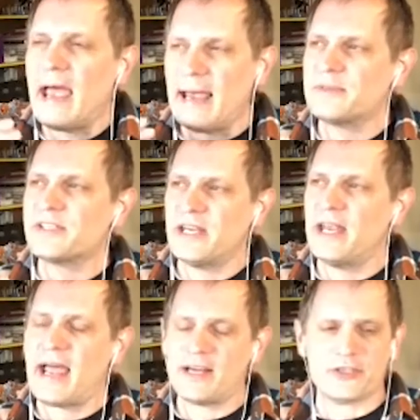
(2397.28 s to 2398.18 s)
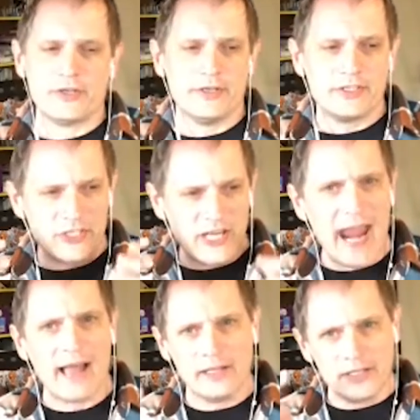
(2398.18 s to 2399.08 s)
M.C. Escher
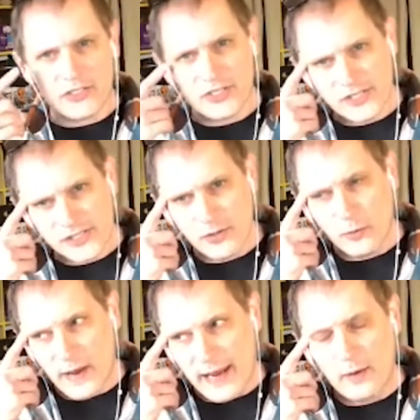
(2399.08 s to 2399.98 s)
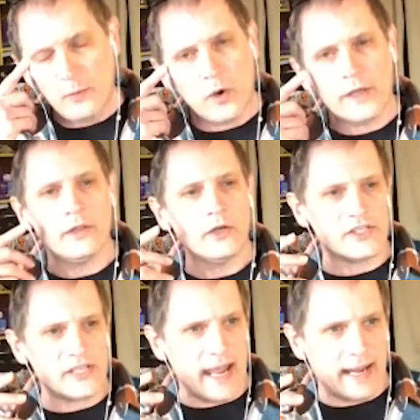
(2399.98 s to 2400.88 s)
challenges the way one
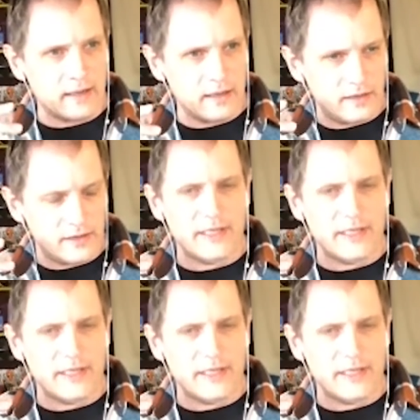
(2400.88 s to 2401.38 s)
looks at the